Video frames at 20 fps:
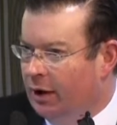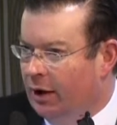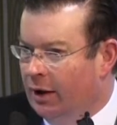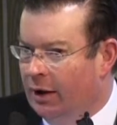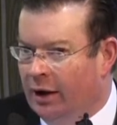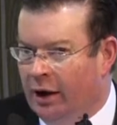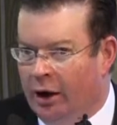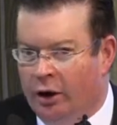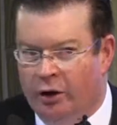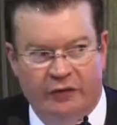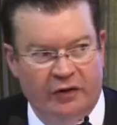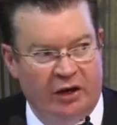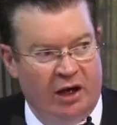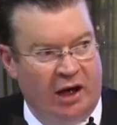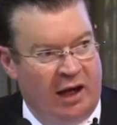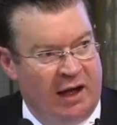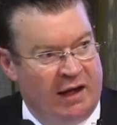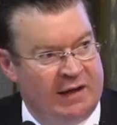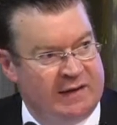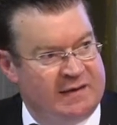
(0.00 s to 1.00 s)
over the
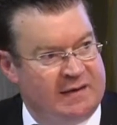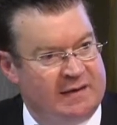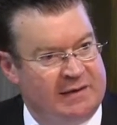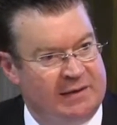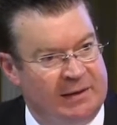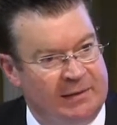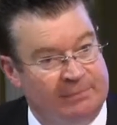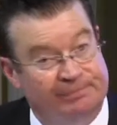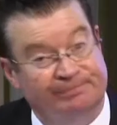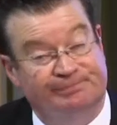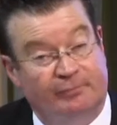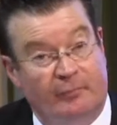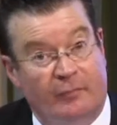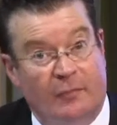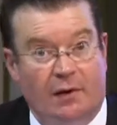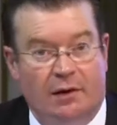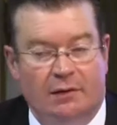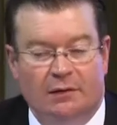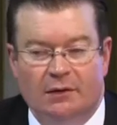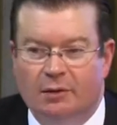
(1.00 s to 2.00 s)
last
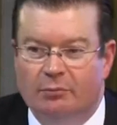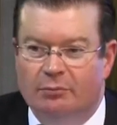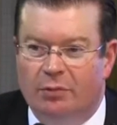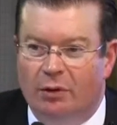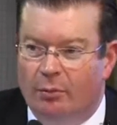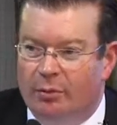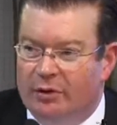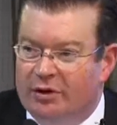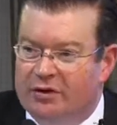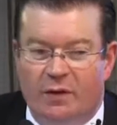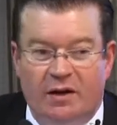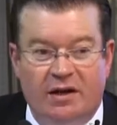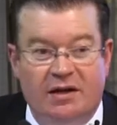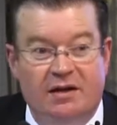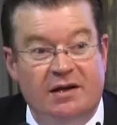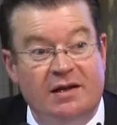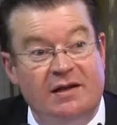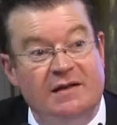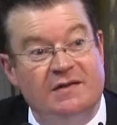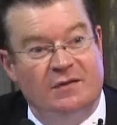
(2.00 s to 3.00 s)
probably 20
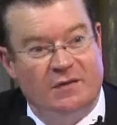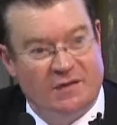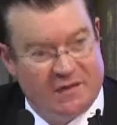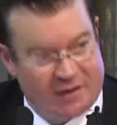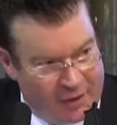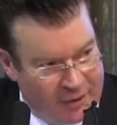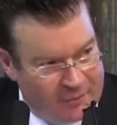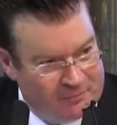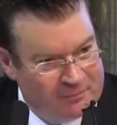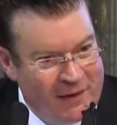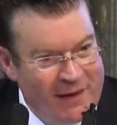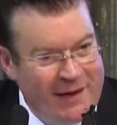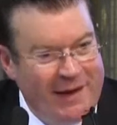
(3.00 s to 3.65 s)
years or so.